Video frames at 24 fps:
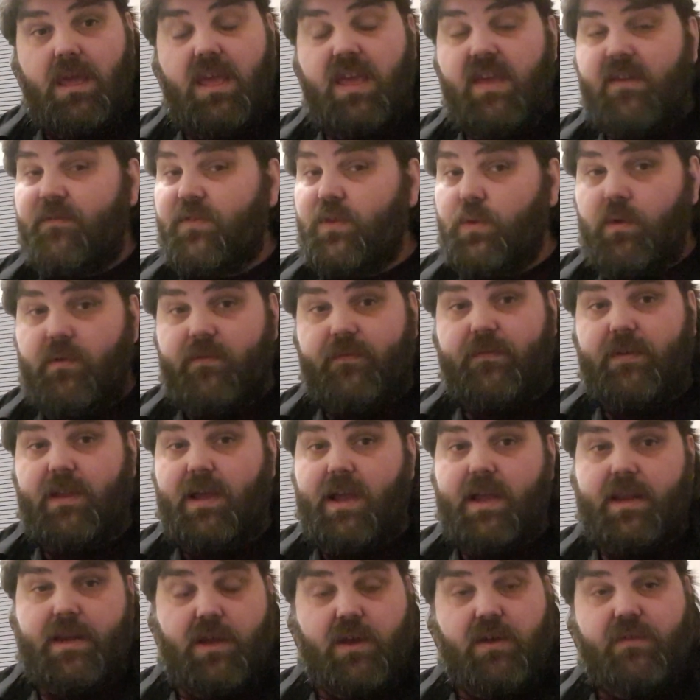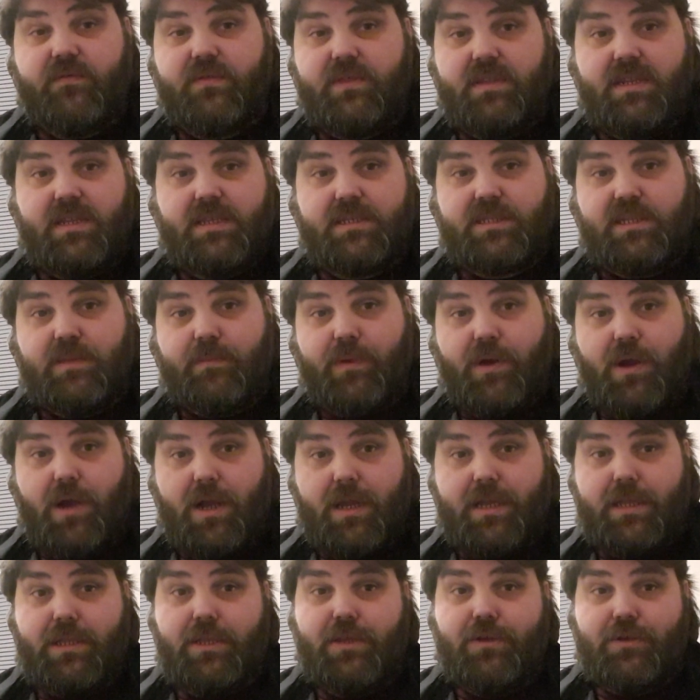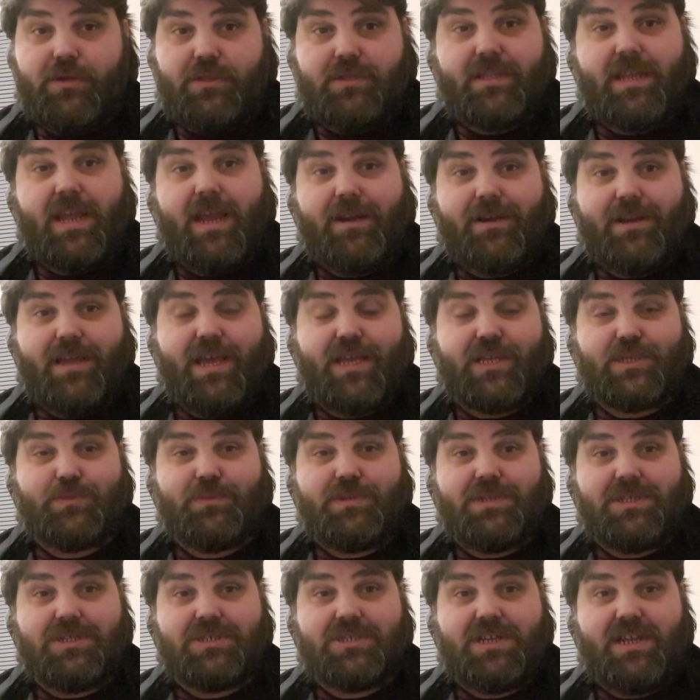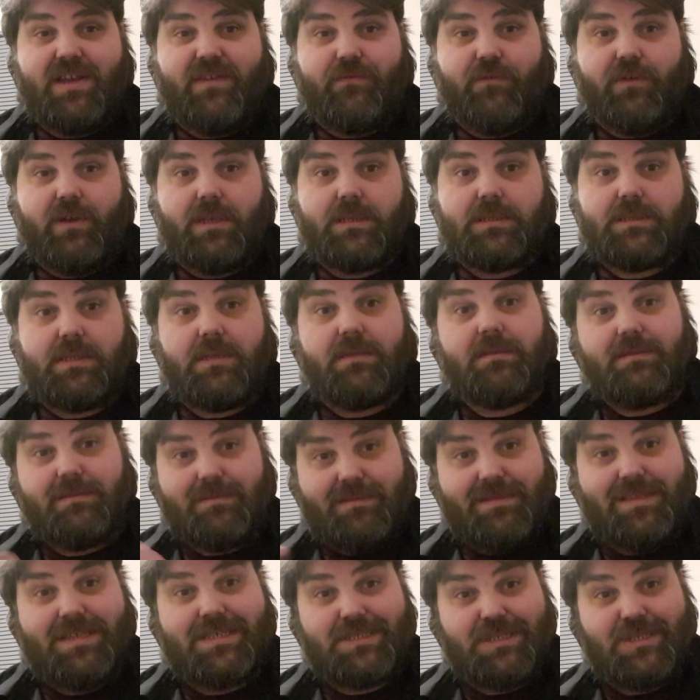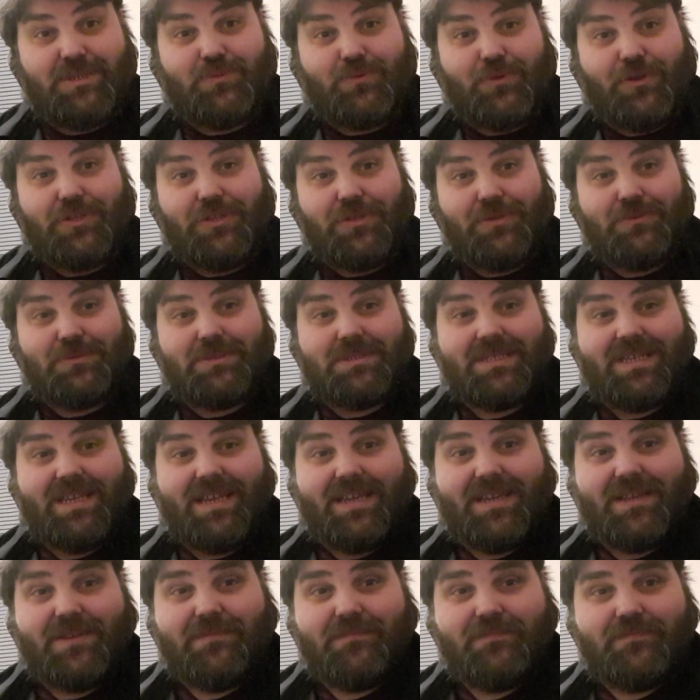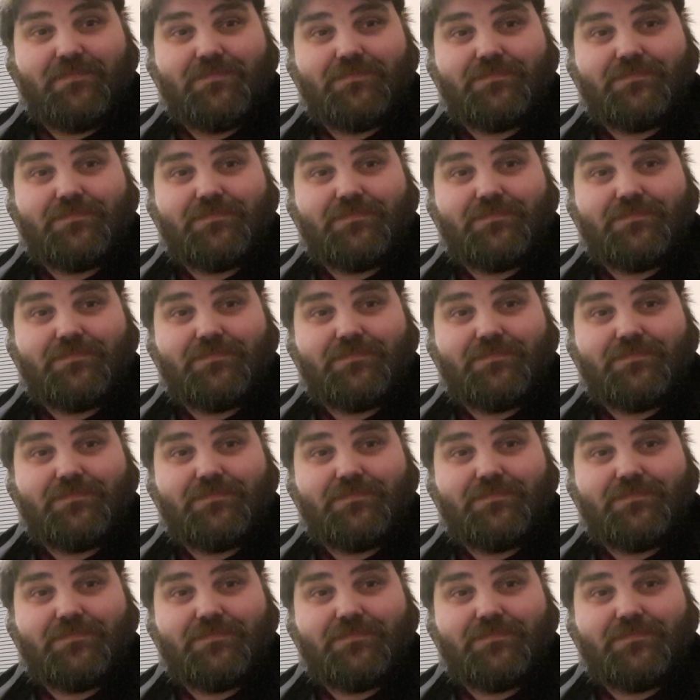if you were flying over the Disney park and you looked down at Expedition Everest, this is what you'd see.